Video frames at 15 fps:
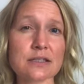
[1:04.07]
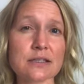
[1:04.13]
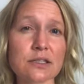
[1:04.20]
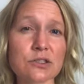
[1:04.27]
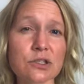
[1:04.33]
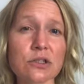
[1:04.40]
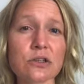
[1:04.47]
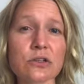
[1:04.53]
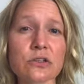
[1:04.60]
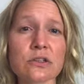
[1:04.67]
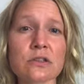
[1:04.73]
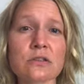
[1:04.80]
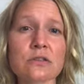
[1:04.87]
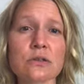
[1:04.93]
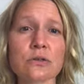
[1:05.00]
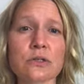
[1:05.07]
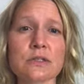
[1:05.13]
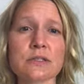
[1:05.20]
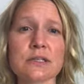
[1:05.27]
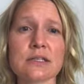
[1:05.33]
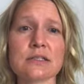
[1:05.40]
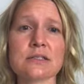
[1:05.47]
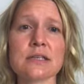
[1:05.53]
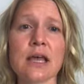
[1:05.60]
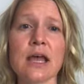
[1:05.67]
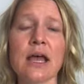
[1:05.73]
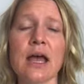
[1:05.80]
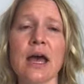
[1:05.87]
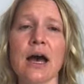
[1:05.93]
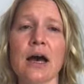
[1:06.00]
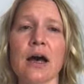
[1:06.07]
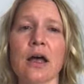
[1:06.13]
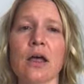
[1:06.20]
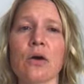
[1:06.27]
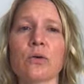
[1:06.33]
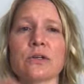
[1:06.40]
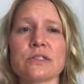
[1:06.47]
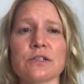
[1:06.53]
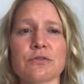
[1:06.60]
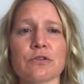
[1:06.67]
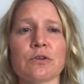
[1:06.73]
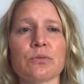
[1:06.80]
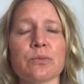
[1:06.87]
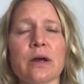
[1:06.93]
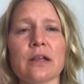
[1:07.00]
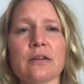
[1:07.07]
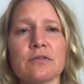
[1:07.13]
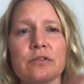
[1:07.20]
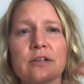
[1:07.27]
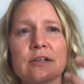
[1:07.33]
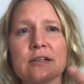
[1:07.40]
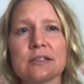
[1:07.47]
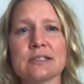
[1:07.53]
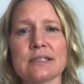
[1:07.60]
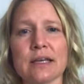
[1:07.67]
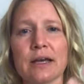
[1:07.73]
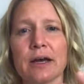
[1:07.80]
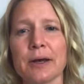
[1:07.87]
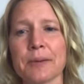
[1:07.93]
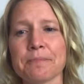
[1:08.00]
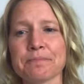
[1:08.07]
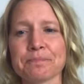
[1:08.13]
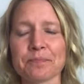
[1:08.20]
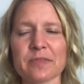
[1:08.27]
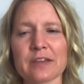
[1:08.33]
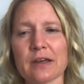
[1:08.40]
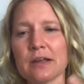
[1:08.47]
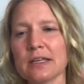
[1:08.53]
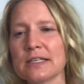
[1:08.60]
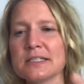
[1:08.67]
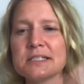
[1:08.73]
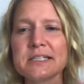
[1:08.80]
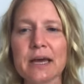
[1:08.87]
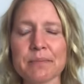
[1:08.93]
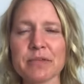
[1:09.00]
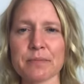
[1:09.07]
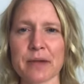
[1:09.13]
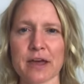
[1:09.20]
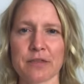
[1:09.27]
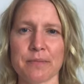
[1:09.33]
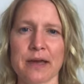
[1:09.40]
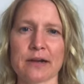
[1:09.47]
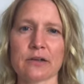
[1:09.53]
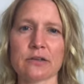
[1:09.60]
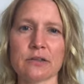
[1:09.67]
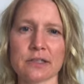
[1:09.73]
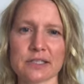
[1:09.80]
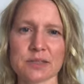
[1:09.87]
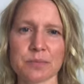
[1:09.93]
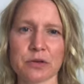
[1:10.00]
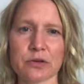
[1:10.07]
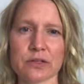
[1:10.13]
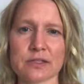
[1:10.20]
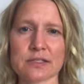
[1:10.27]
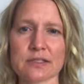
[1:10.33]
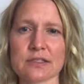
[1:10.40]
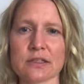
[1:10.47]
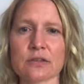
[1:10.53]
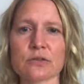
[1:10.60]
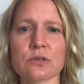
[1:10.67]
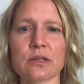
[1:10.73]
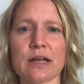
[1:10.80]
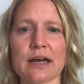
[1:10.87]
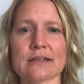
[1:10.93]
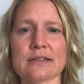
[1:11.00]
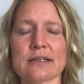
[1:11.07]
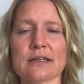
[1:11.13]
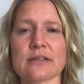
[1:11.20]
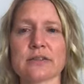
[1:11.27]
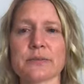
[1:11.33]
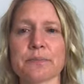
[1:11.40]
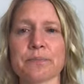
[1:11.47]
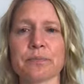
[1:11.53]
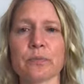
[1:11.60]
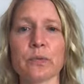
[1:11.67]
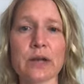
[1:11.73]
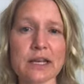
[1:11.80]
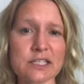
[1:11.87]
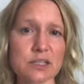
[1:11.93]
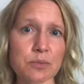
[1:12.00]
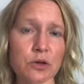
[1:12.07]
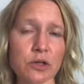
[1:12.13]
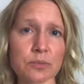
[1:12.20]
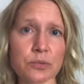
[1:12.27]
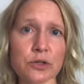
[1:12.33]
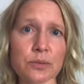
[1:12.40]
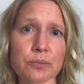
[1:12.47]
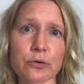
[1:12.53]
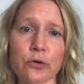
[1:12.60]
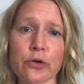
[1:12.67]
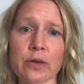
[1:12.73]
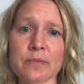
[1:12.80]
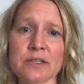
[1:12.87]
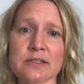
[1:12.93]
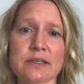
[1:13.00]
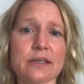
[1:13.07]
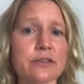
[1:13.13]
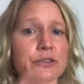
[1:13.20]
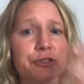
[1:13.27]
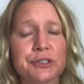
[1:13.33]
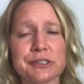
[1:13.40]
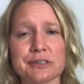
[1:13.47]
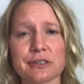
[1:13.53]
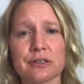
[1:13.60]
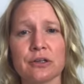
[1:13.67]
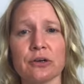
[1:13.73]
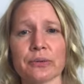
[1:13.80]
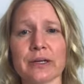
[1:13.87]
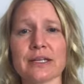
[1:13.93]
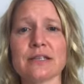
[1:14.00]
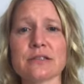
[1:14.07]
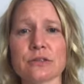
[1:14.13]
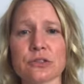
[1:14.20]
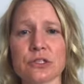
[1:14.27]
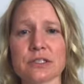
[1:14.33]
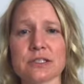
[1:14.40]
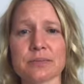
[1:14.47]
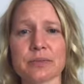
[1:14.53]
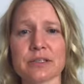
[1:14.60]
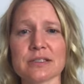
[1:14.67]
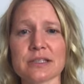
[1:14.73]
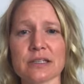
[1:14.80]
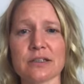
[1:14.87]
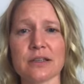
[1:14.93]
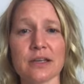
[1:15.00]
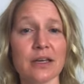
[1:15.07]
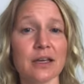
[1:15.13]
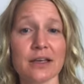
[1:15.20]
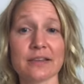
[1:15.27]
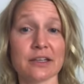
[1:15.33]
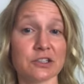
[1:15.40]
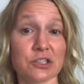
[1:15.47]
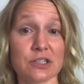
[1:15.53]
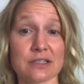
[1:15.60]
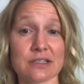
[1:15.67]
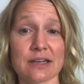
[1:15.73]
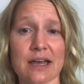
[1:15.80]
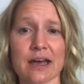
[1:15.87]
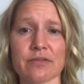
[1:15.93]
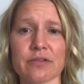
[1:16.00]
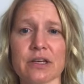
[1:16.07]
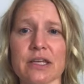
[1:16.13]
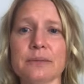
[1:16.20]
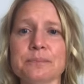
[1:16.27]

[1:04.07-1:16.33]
she learned in those courses, or different relevant in-depth mathematical experiences in those classes. When asked about computer programming skills, she doesn't know any, so she simply said that she doesn't have any.